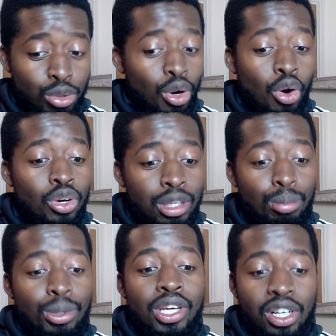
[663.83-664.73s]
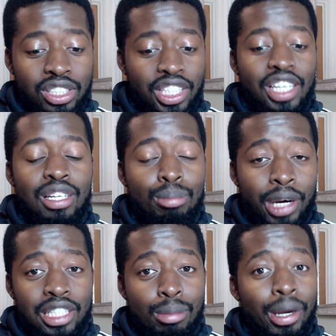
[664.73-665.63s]
will only be our second
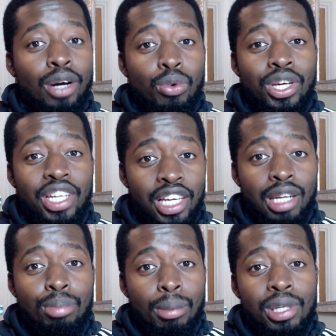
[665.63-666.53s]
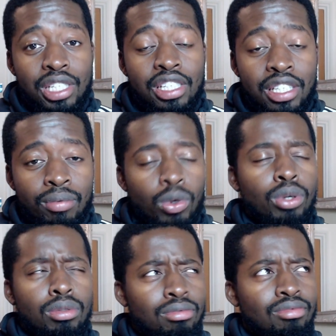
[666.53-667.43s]
back-to-back win in the Premier League, our